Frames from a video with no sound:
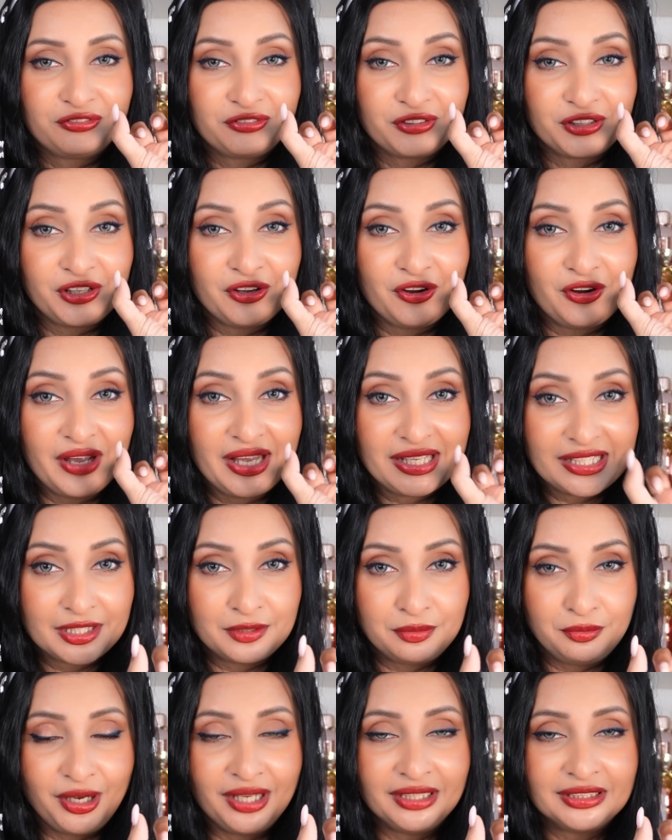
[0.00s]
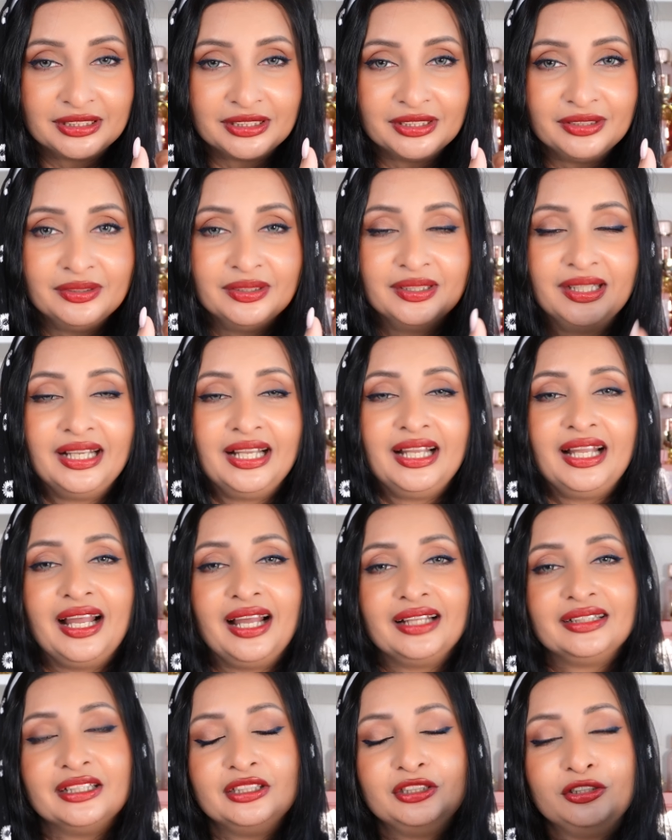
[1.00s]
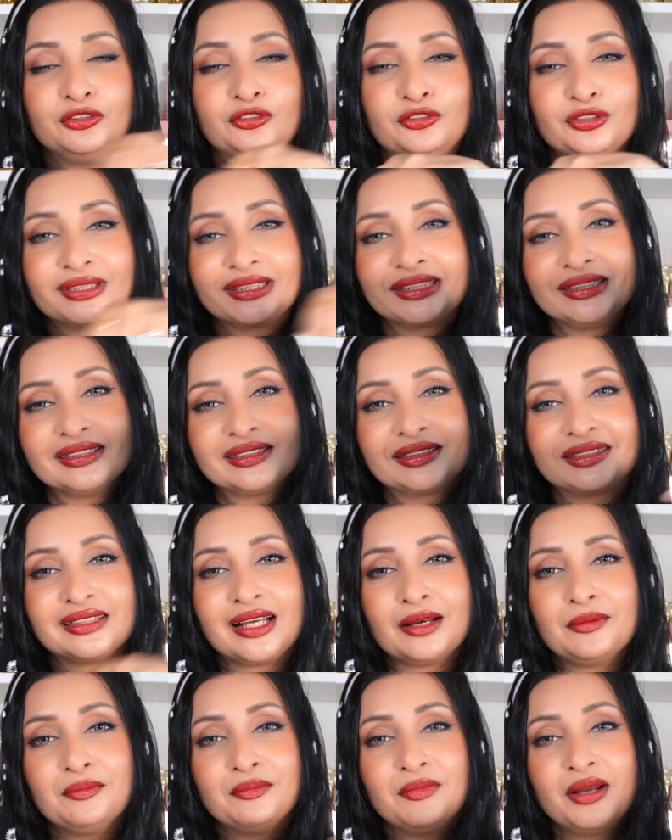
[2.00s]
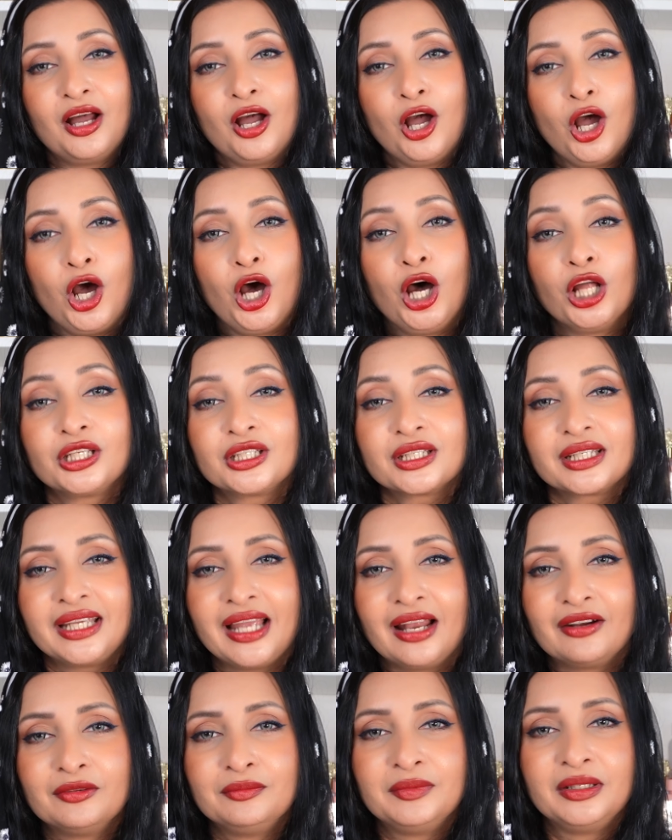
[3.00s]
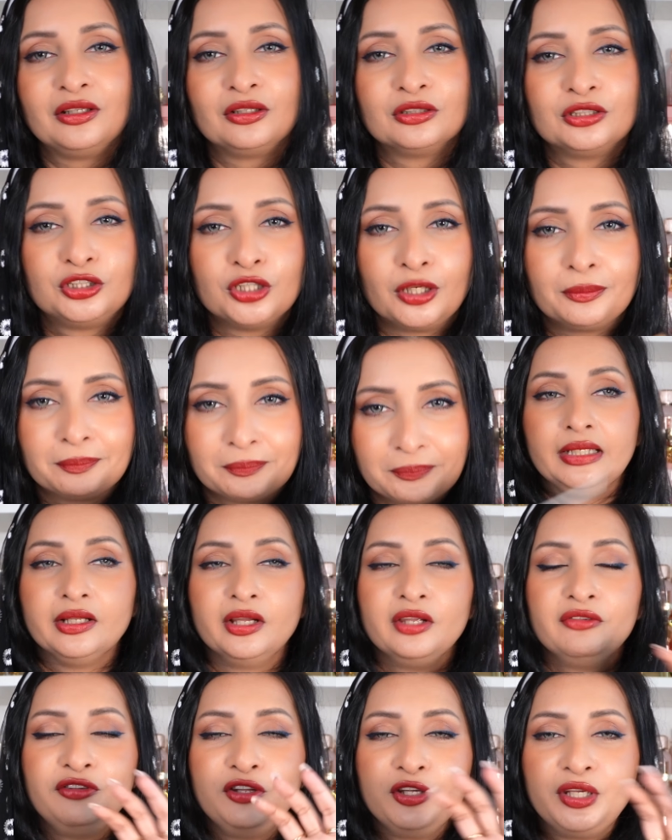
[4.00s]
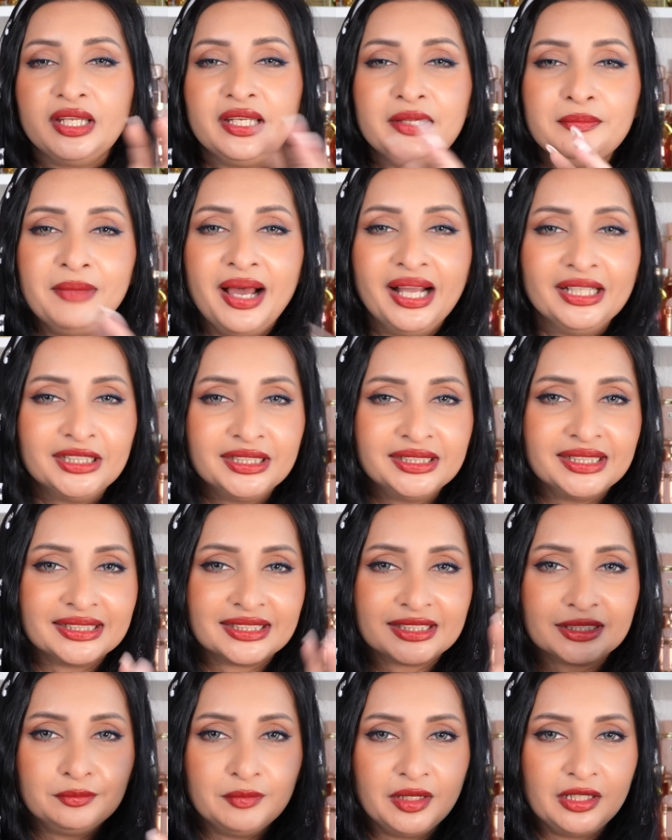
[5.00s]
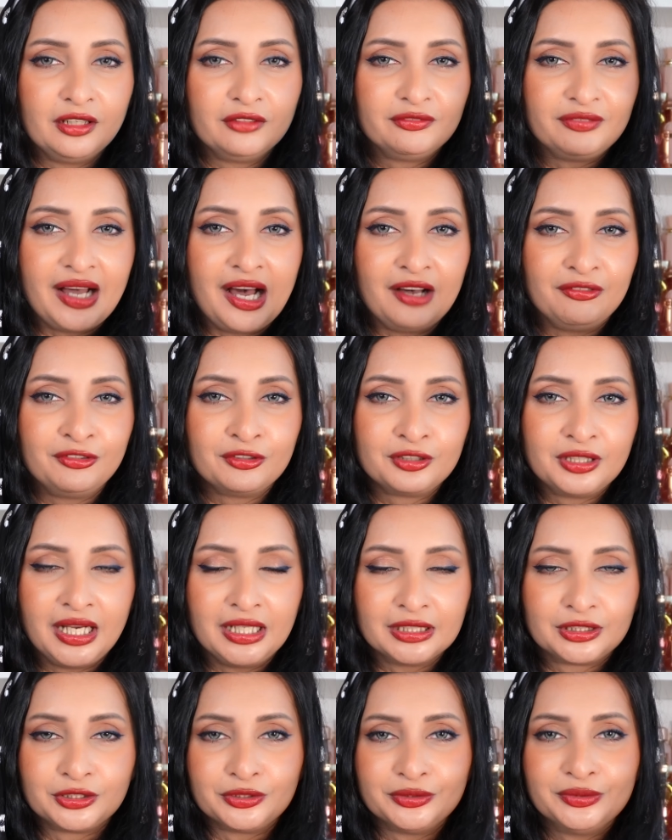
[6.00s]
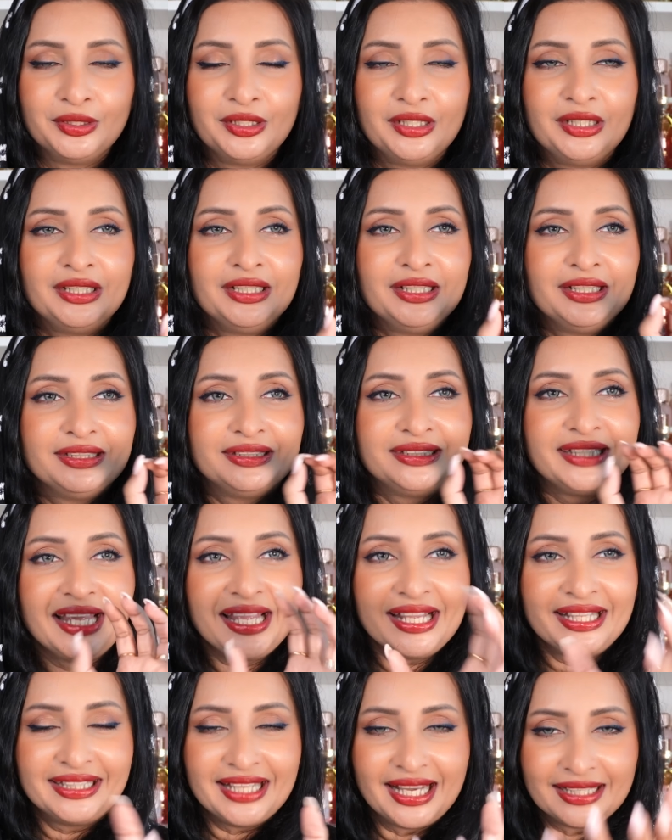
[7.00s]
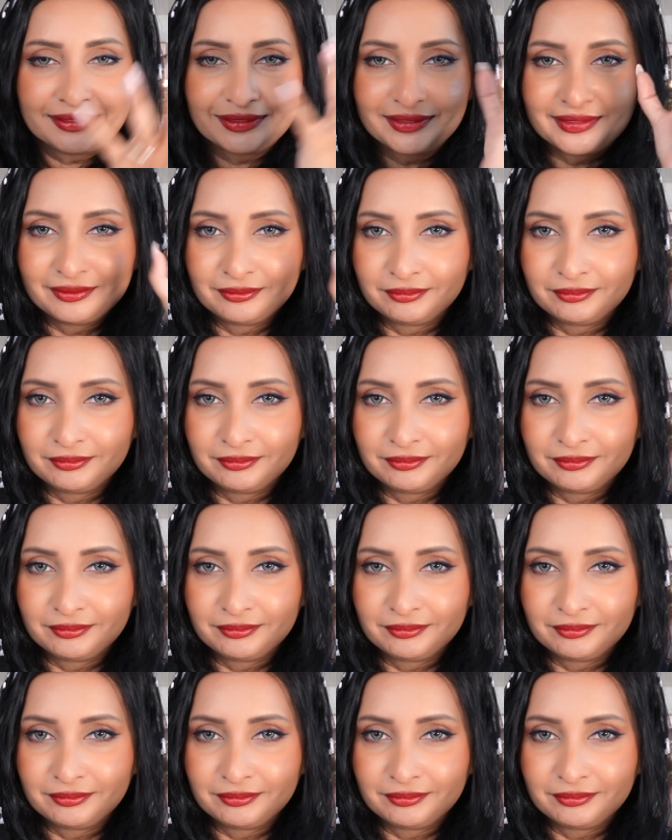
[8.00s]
your espresso, and then you drizzle some hot caramel on top. Now if you can imagine that smell of Affogato, take that